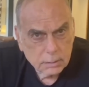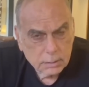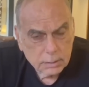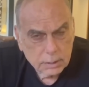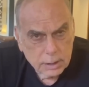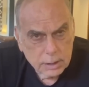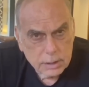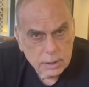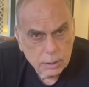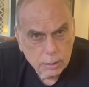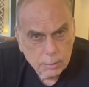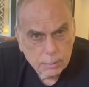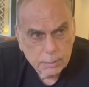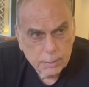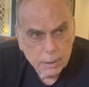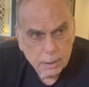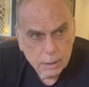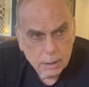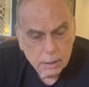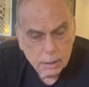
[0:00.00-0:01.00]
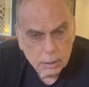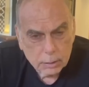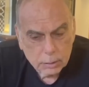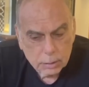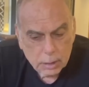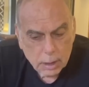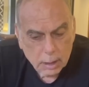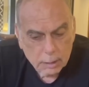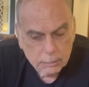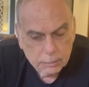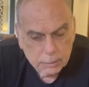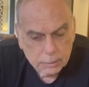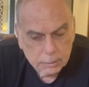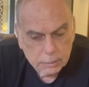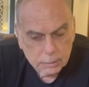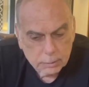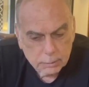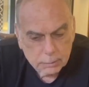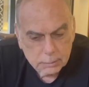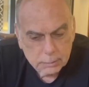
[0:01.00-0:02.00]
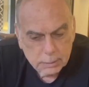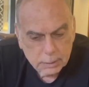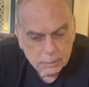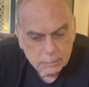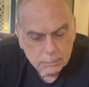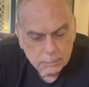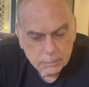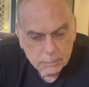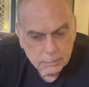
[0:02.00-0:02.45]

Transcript: And I told them,